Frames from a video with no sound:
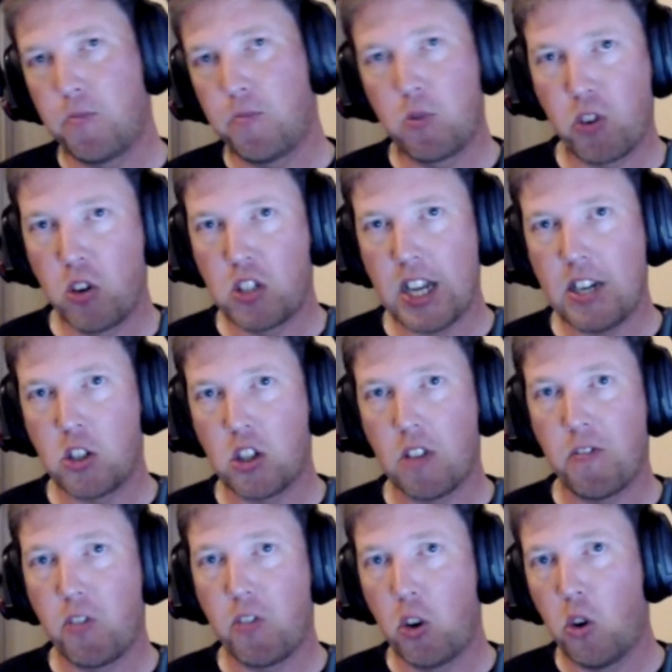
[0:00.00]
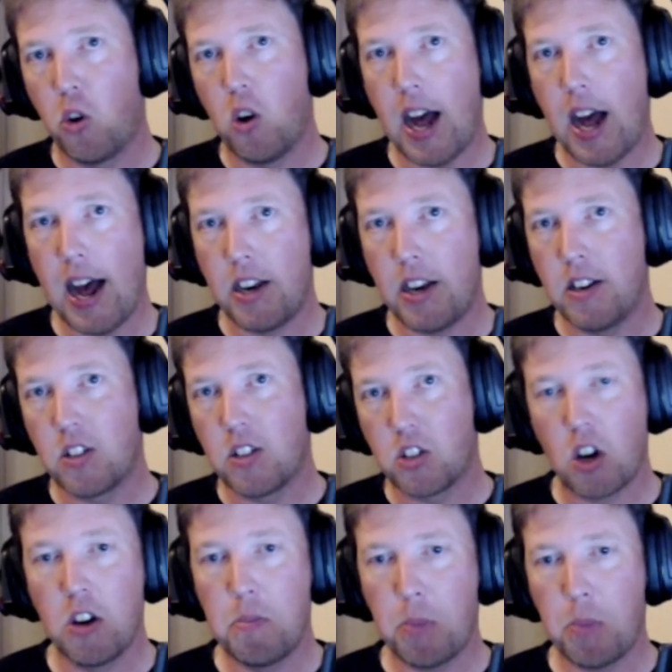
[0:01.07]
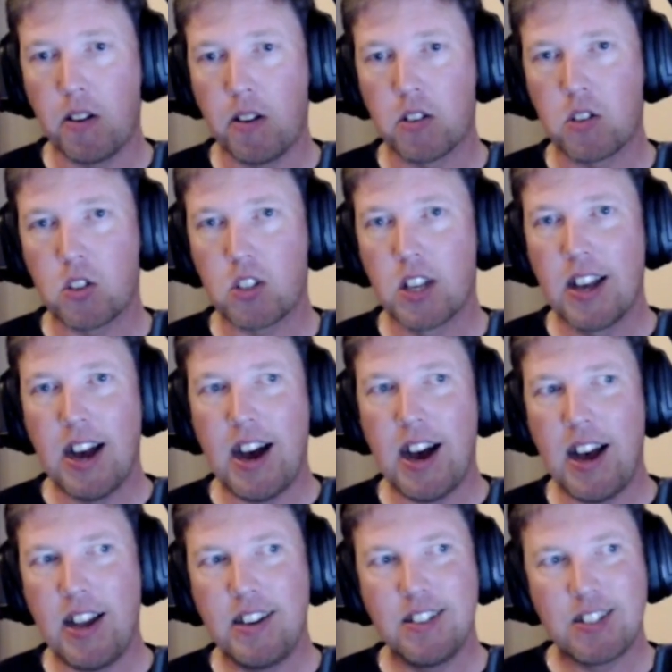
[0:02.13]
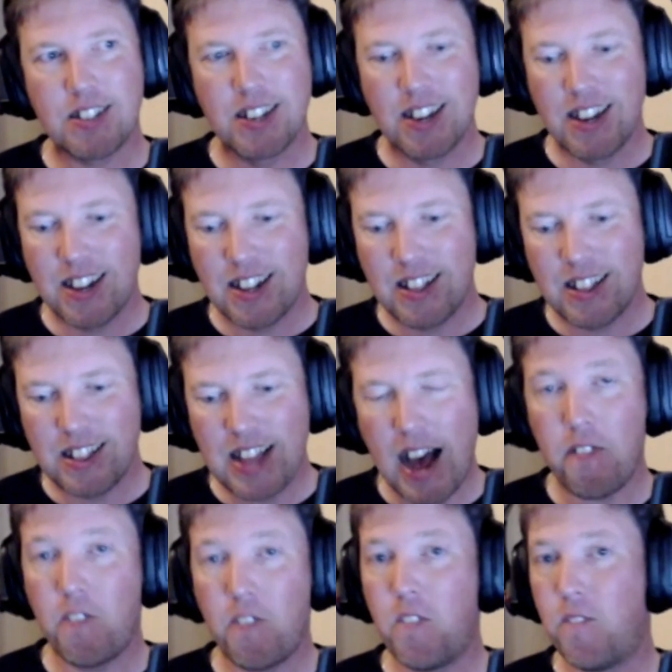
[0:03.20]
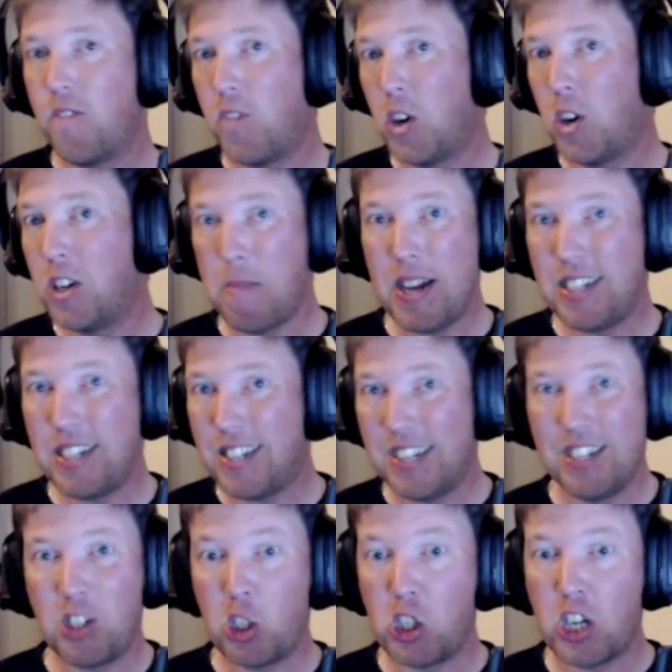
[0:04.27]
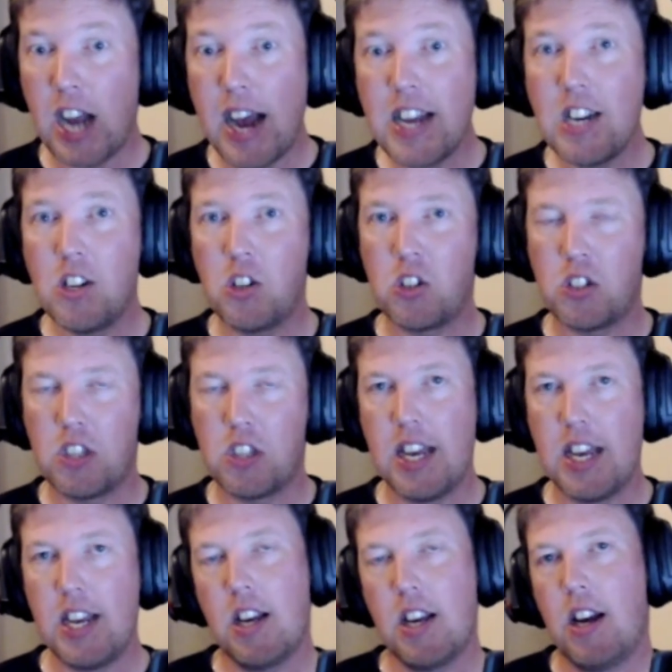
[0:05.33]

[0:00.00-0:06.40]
front edge of the floor and the side pods. And that fundamentally has changed the